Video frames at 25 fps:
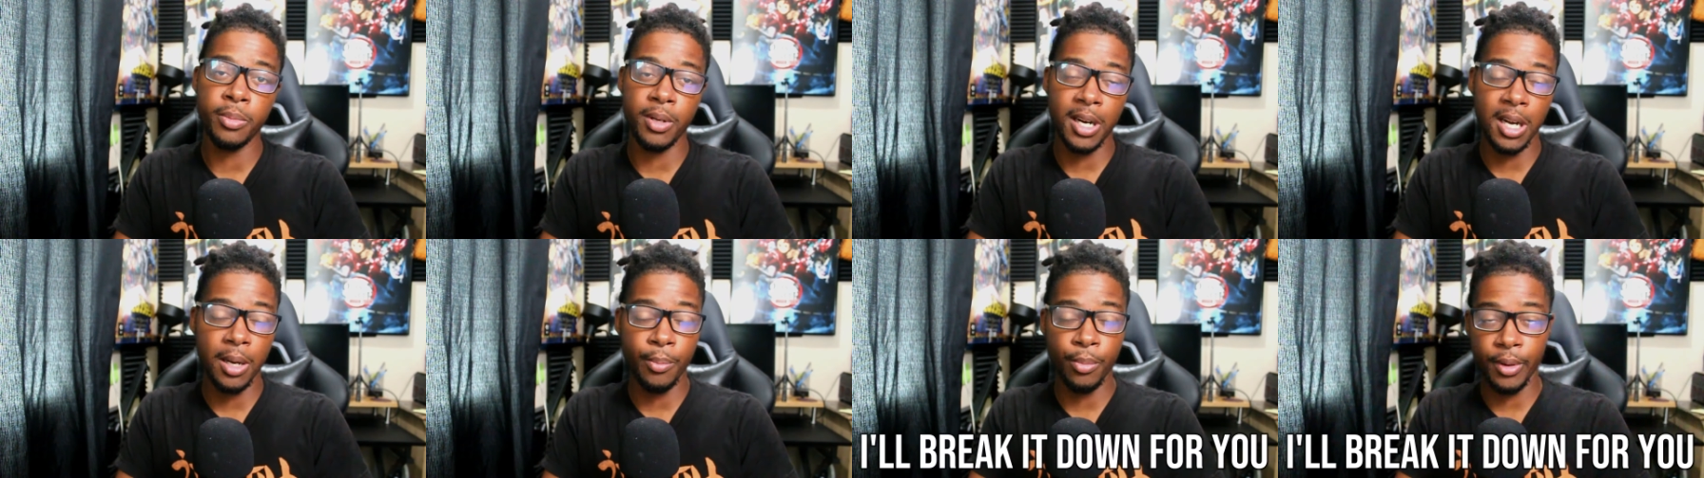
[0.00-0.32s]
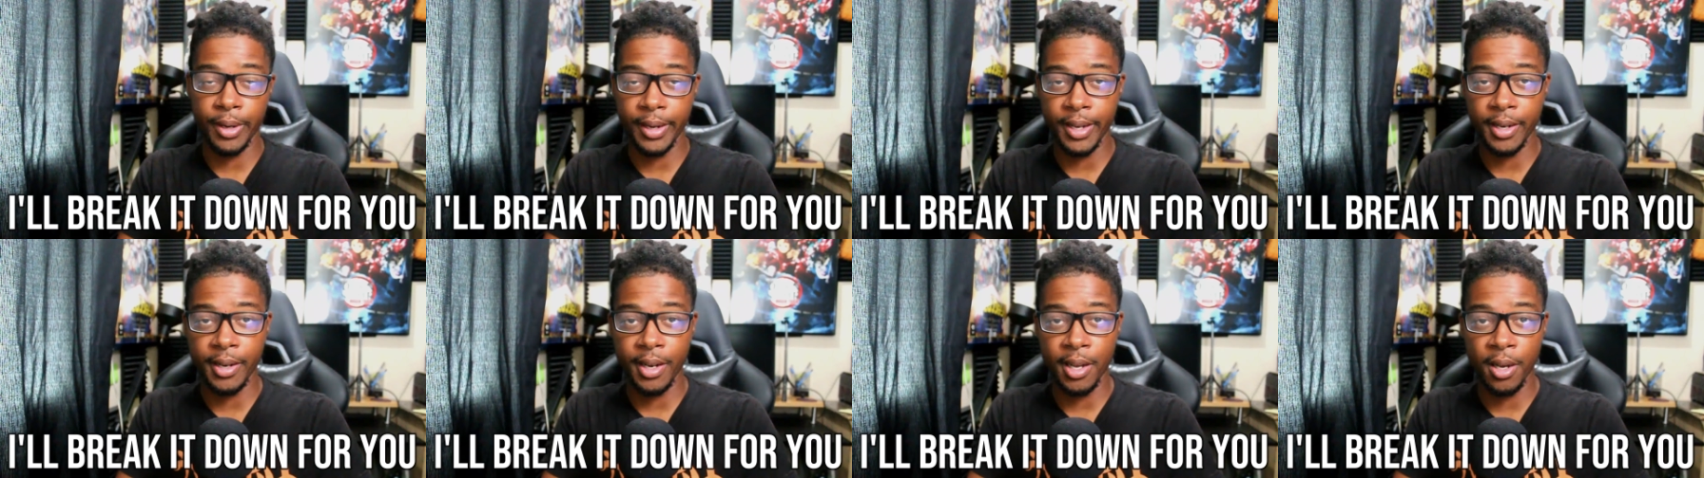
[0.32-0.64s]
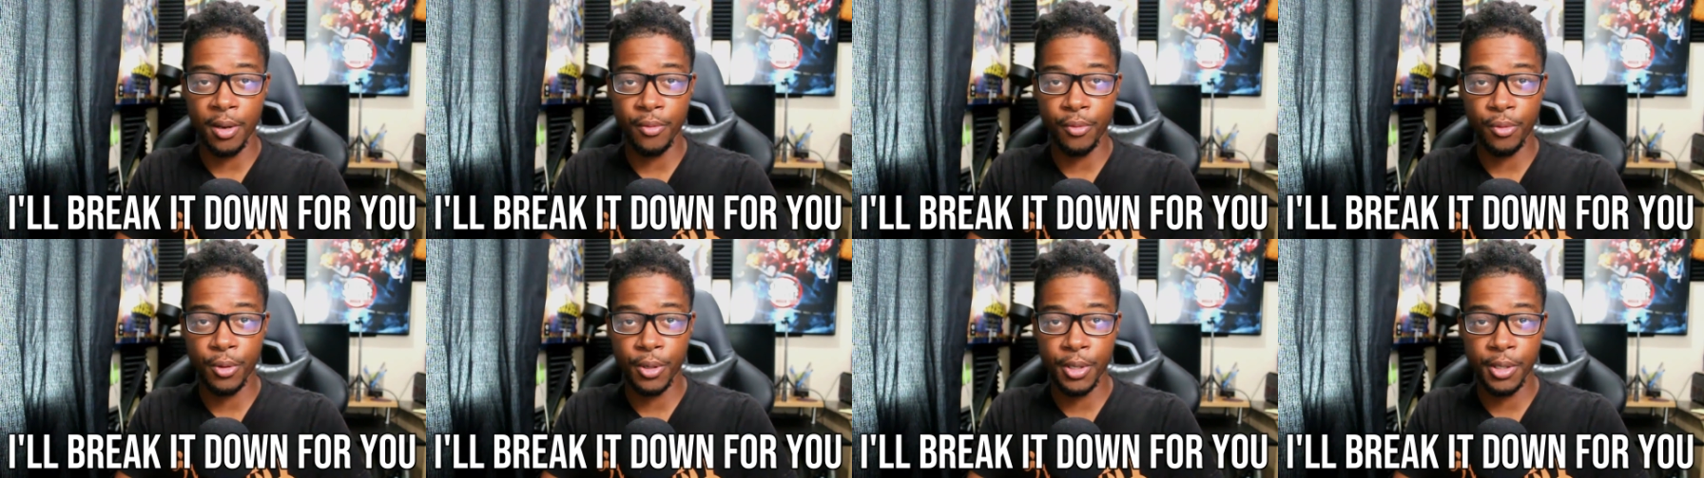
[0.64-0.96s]
but I'll break it
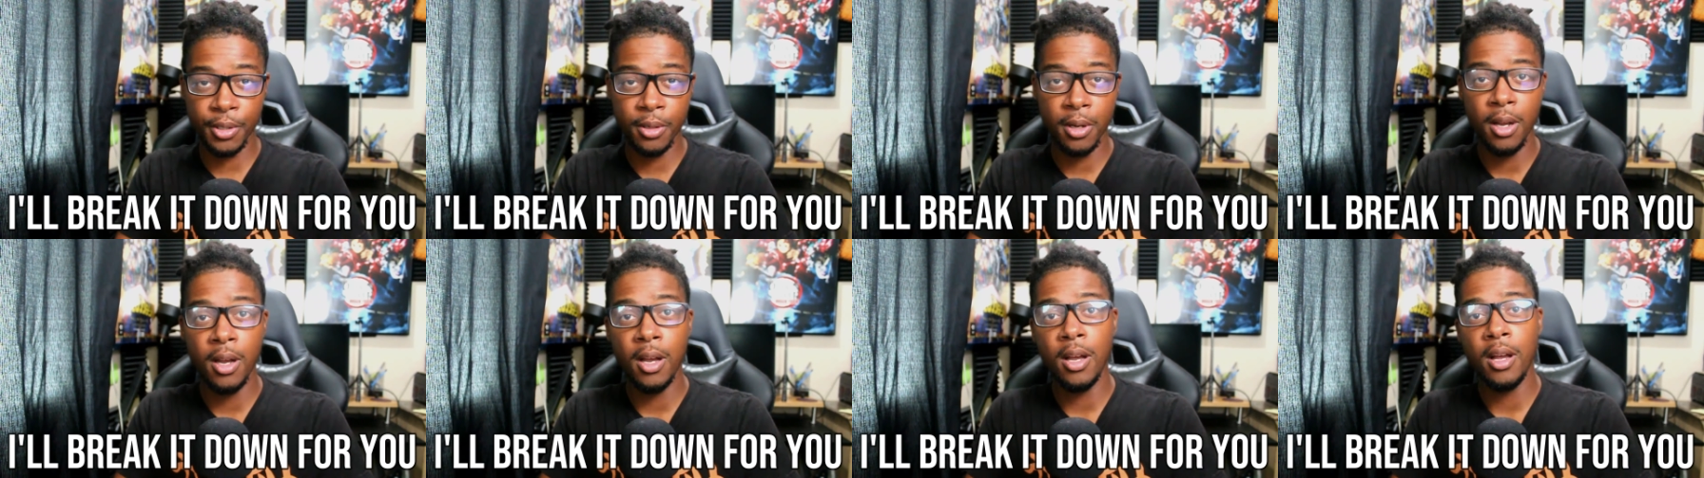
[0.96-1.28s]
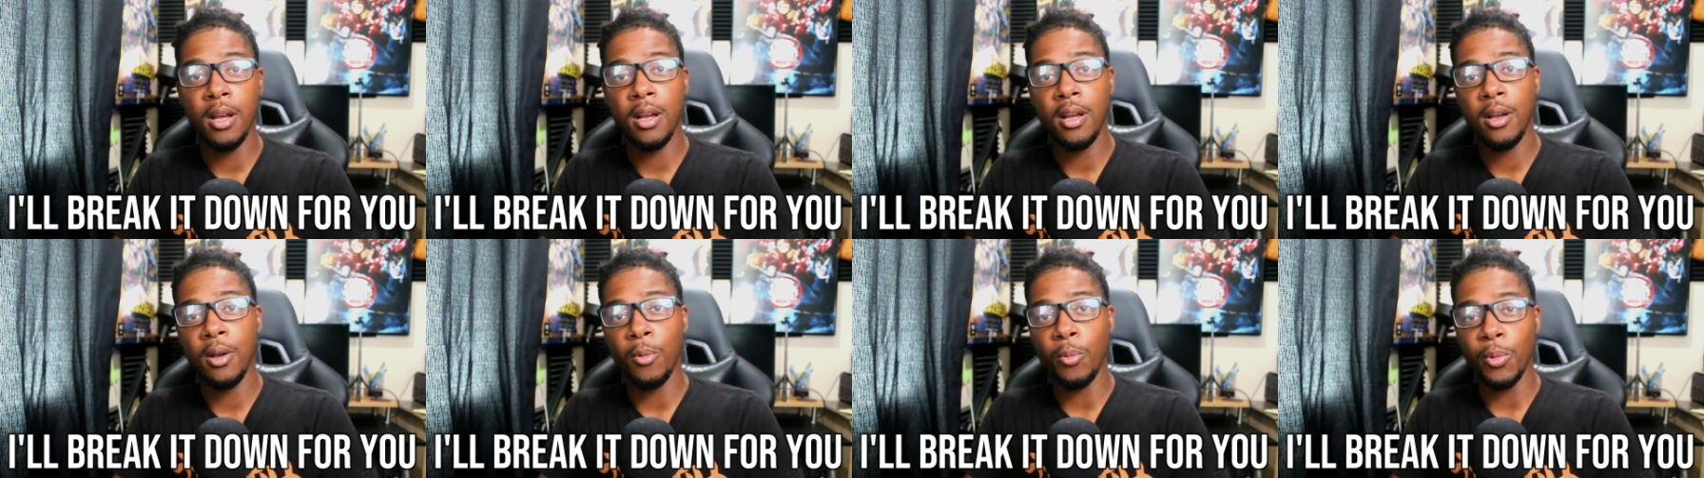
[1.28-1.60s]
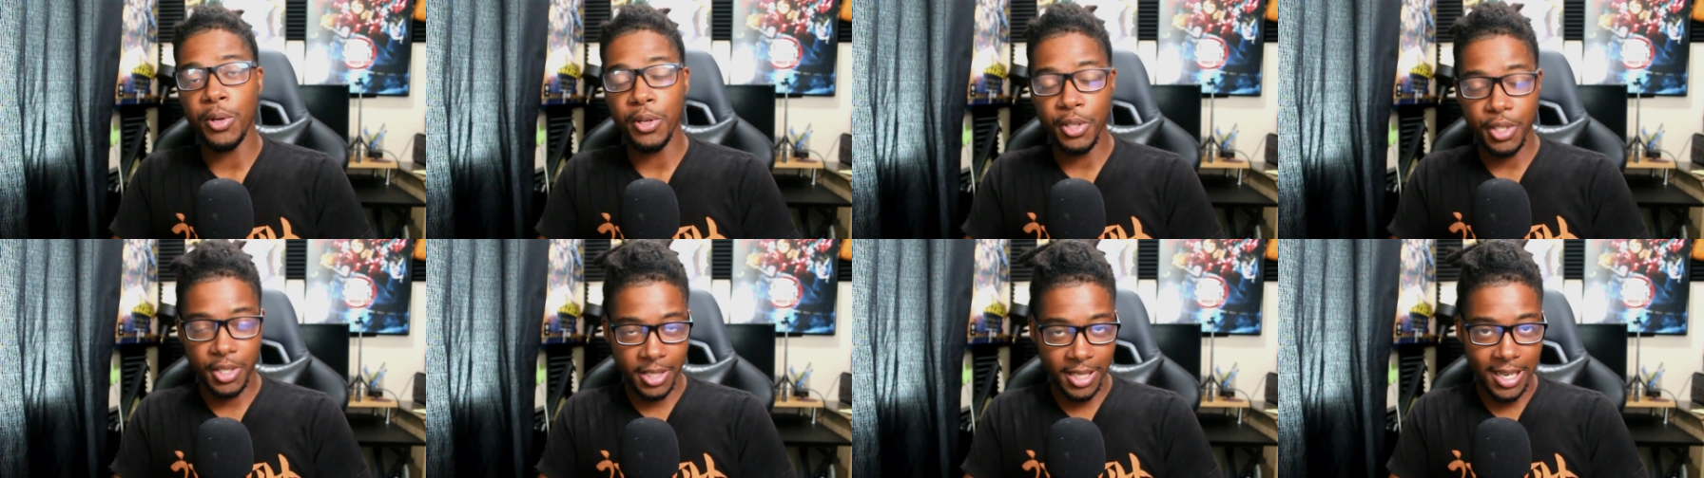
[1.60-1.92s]
down for you.
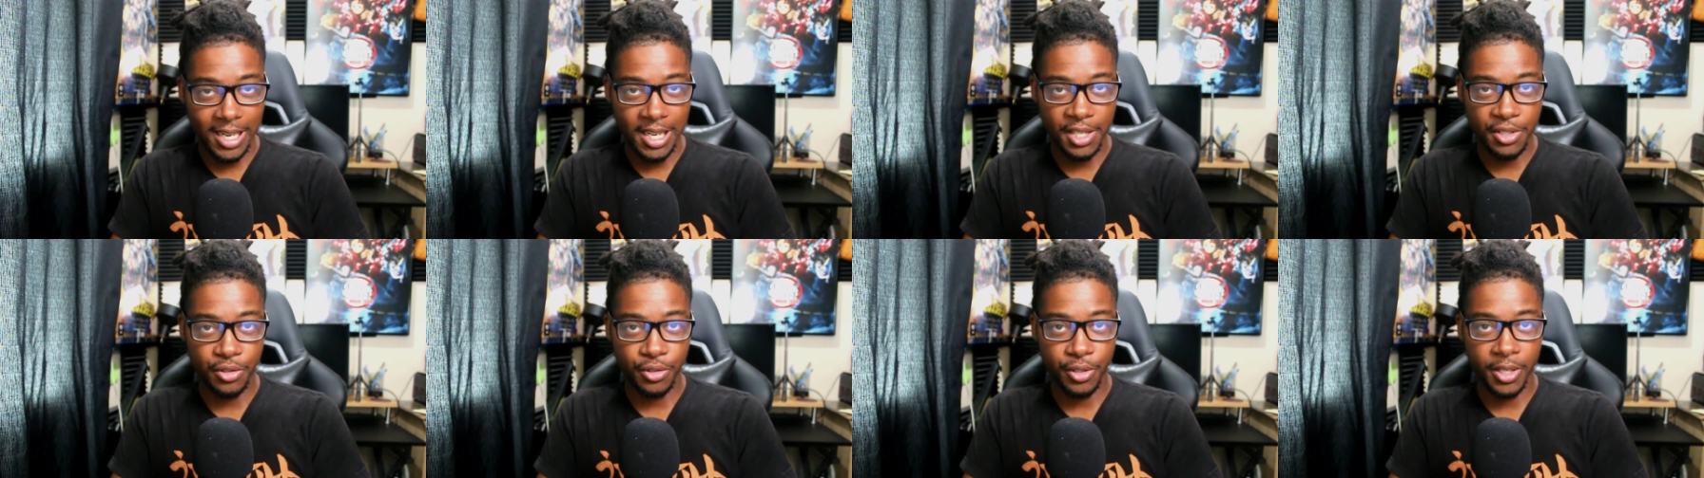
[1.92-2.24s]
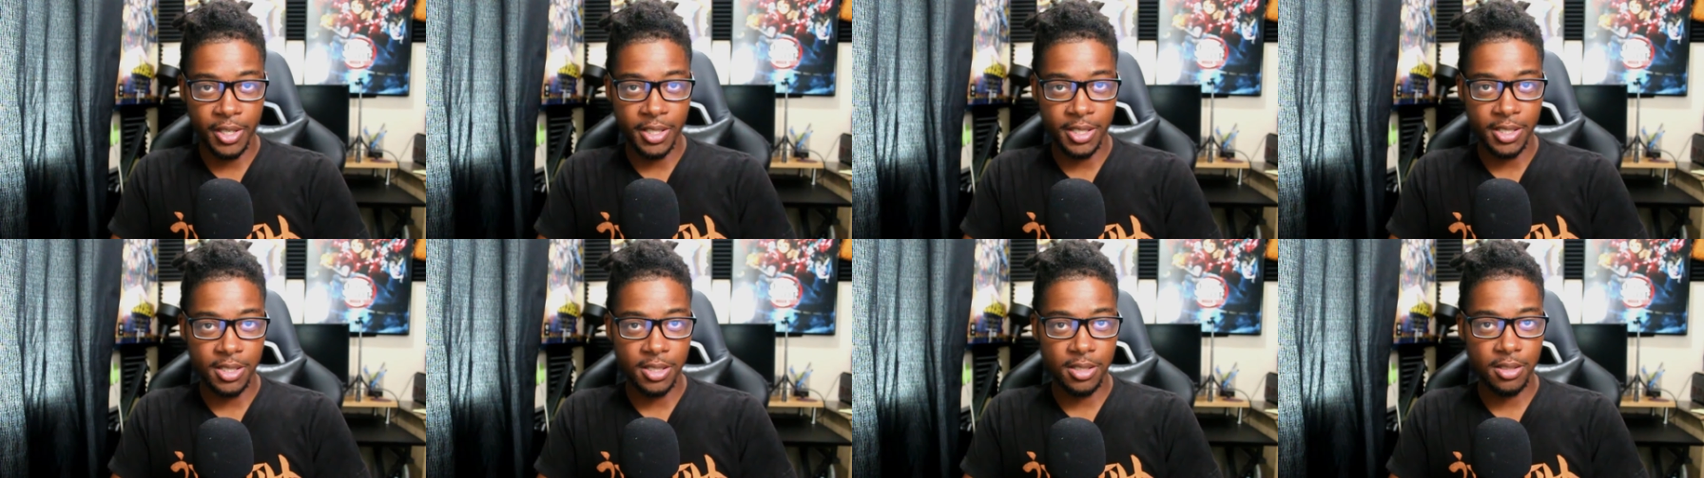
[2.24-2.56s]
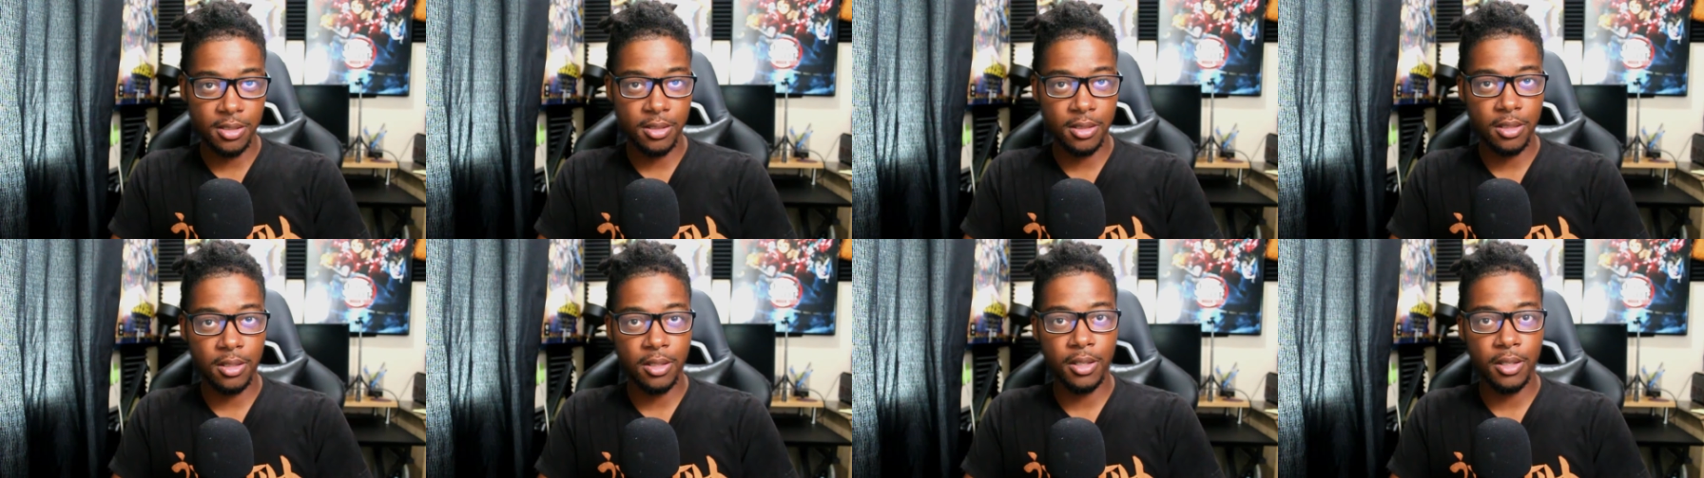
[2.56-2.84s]
When you're dehydrated,